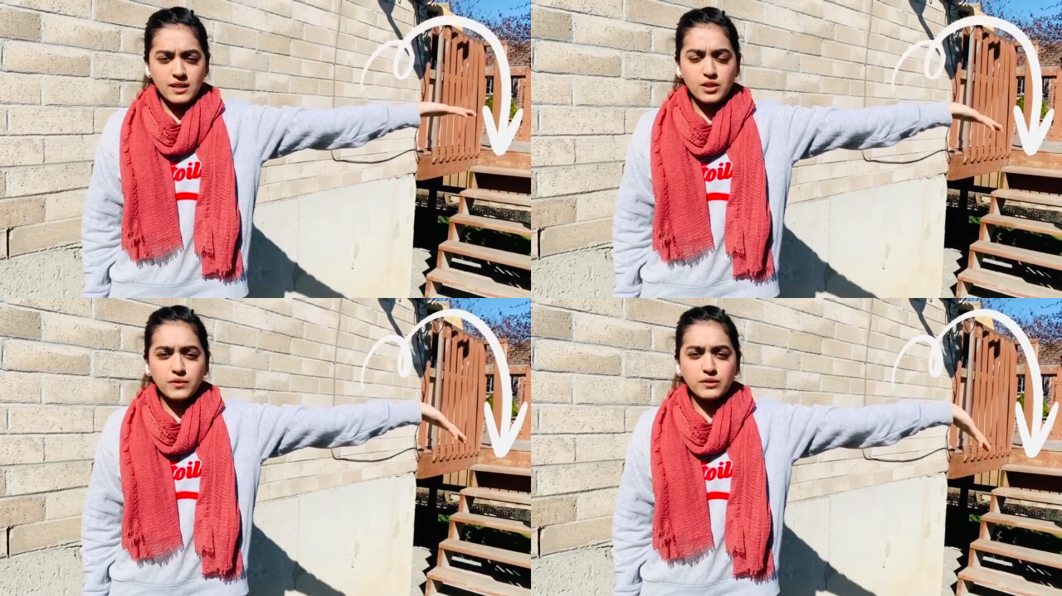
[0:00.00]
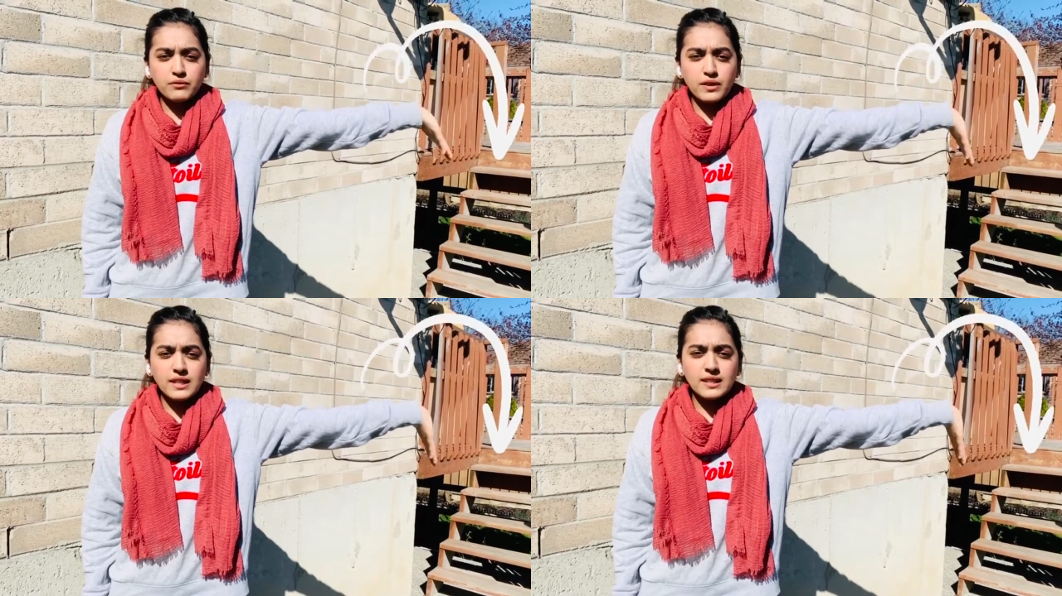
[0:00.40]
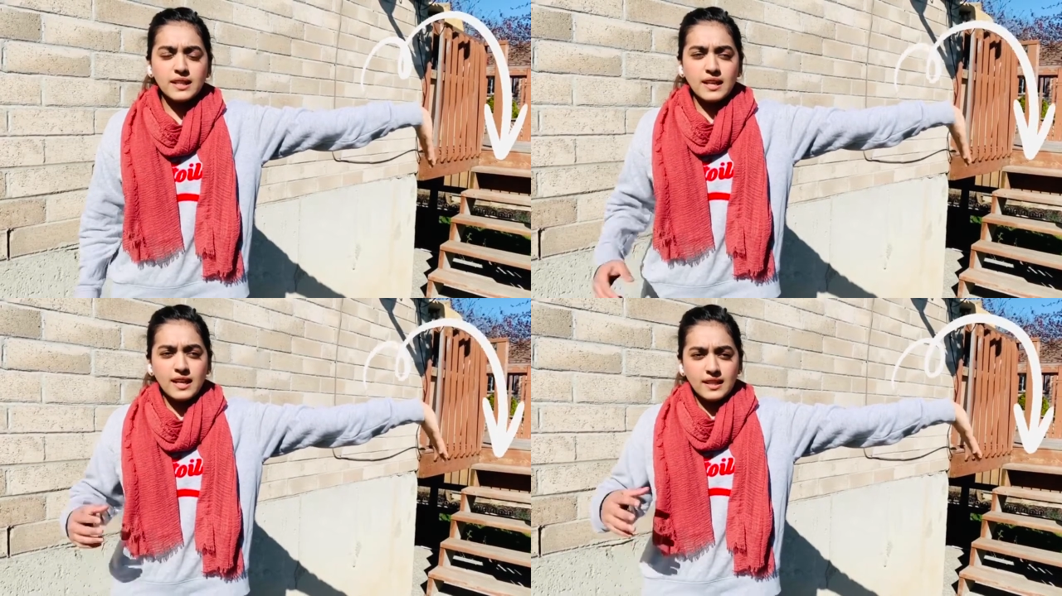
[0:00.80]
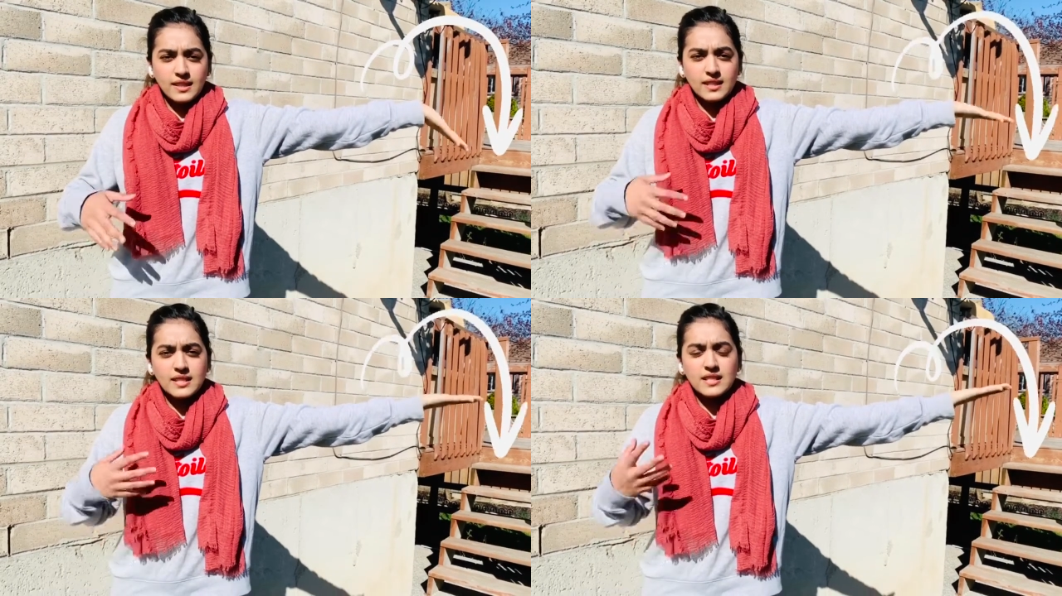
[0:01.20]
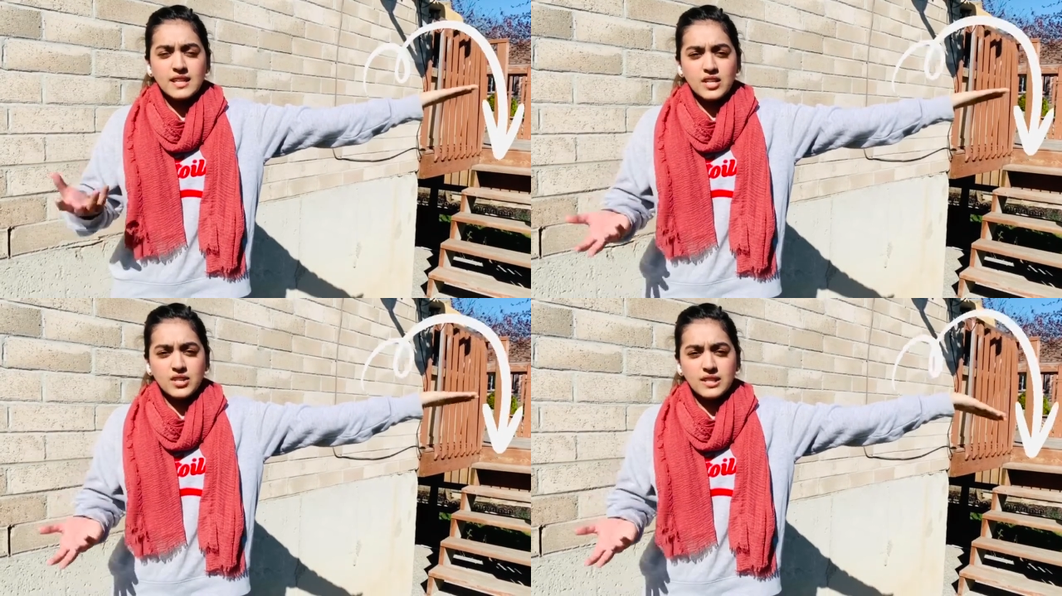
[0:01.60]
You will feel the
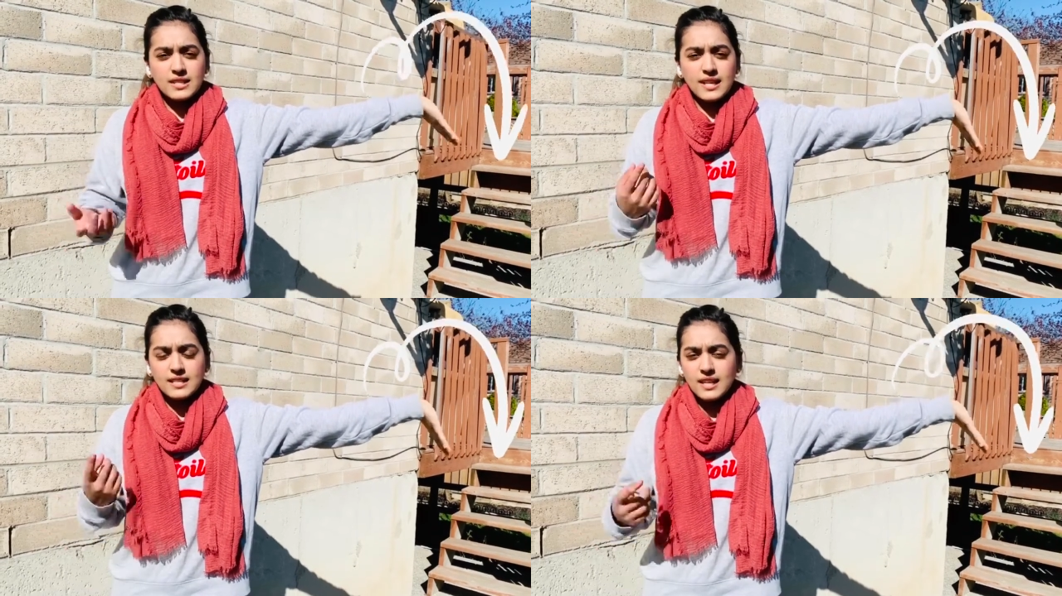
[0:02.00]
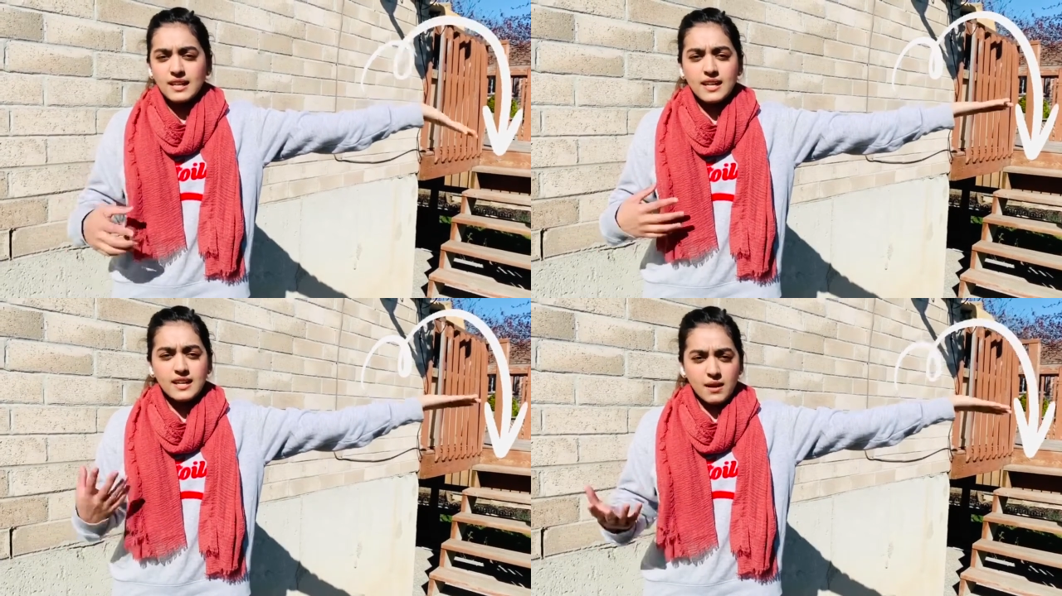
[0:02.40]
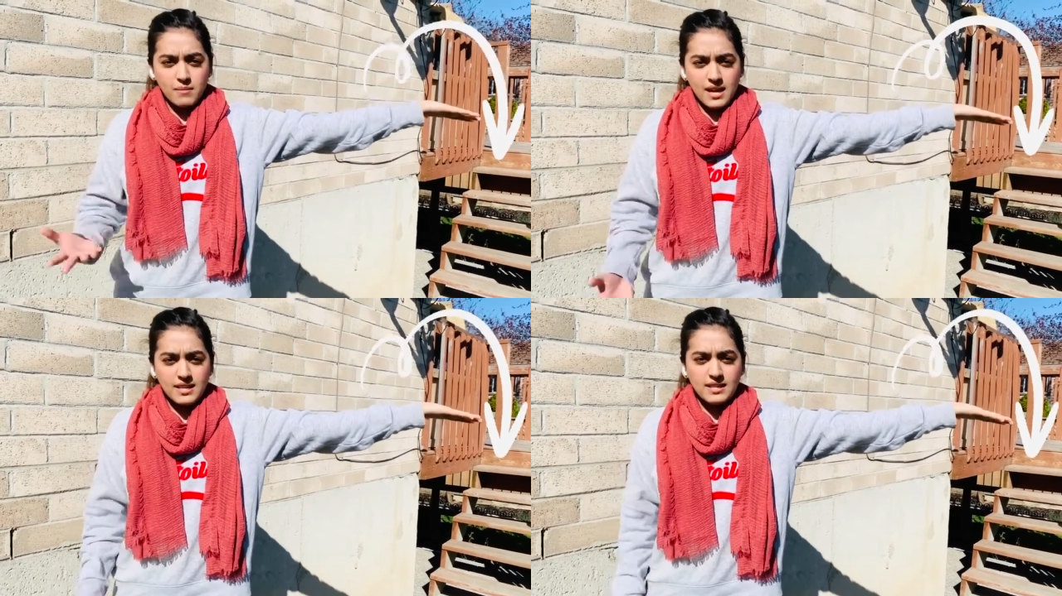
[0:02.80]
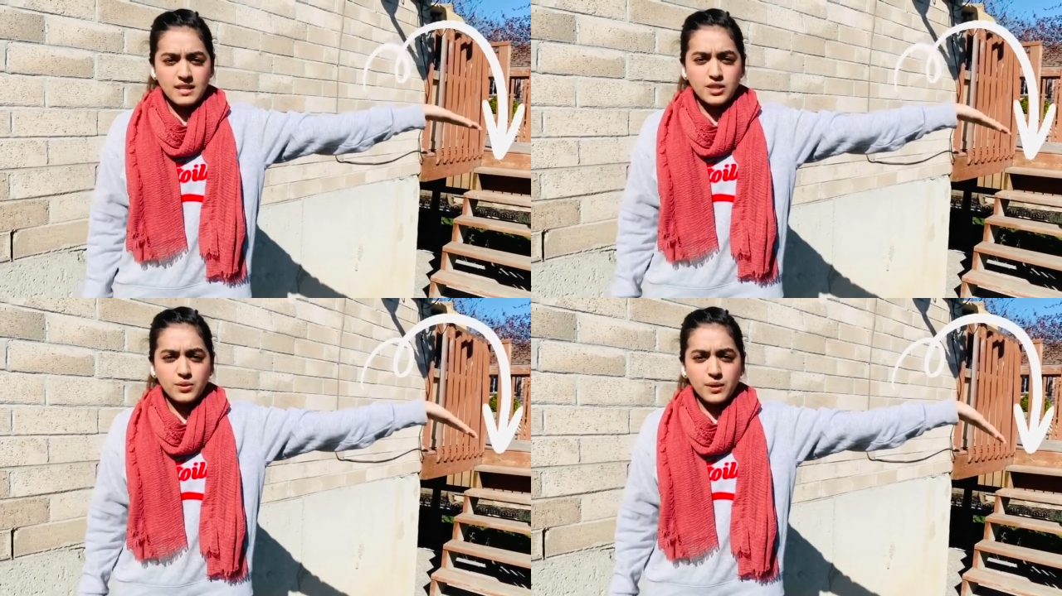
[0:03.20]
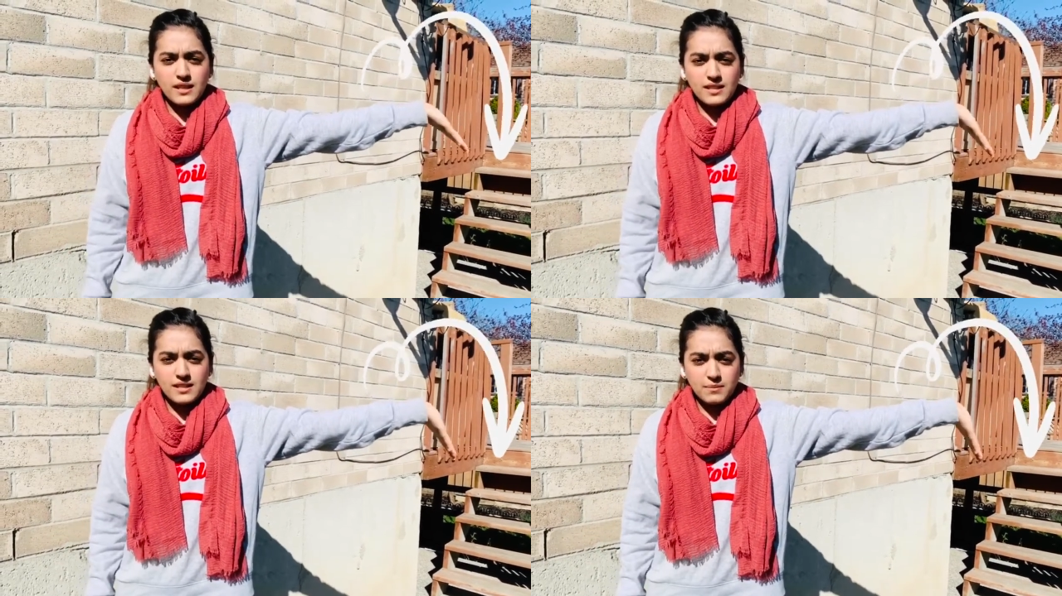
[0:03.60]
sensations like tingling numbness during
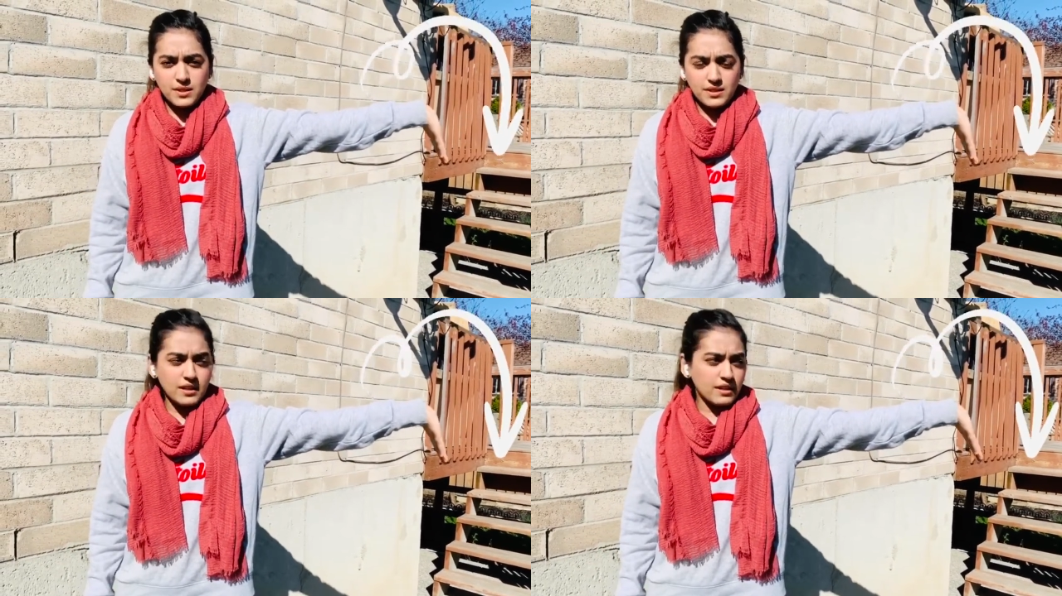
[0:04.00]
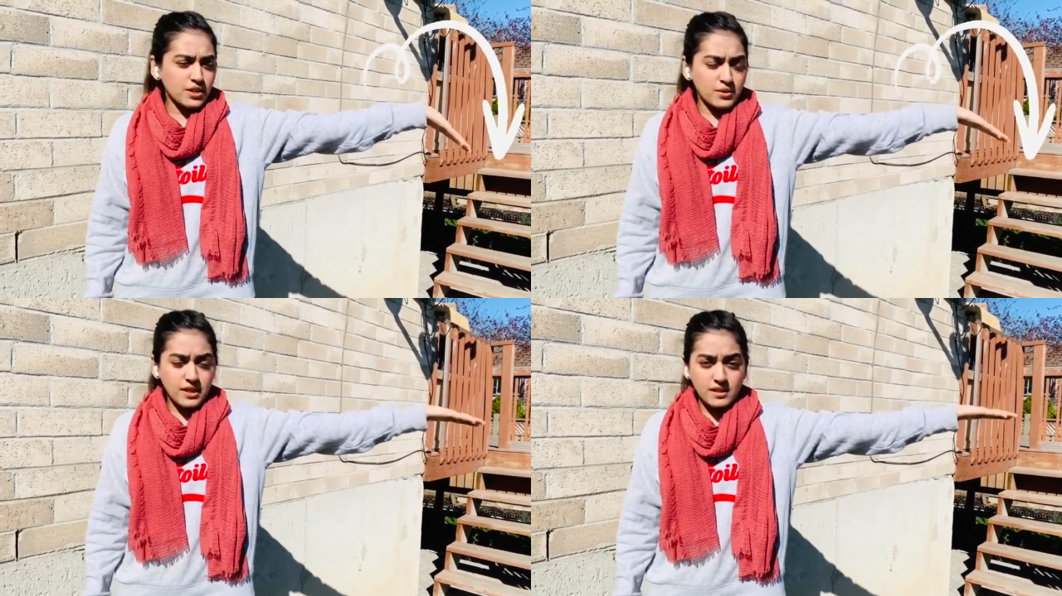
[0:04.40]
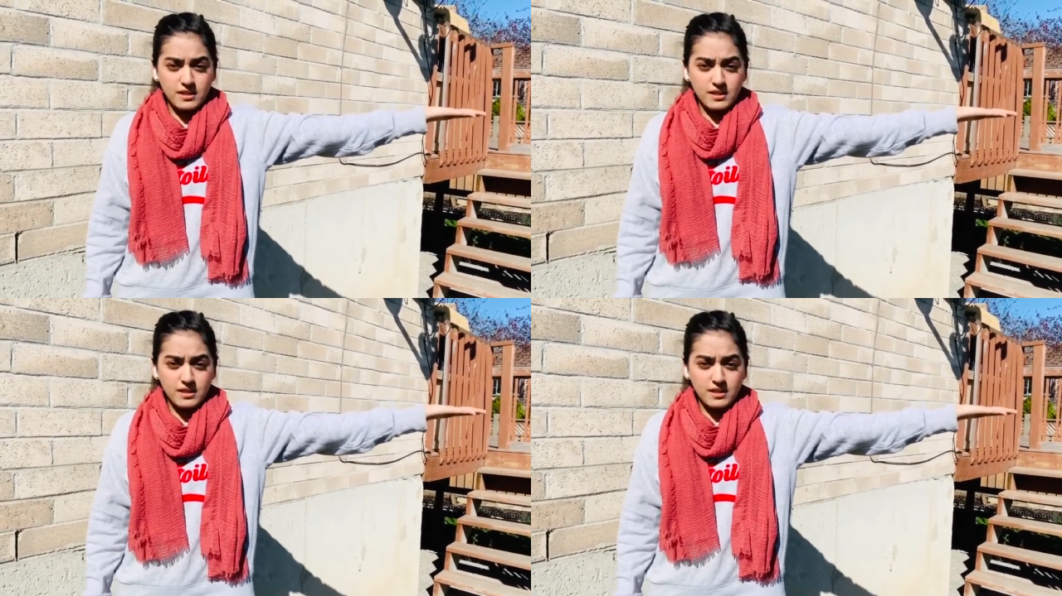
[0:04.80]
this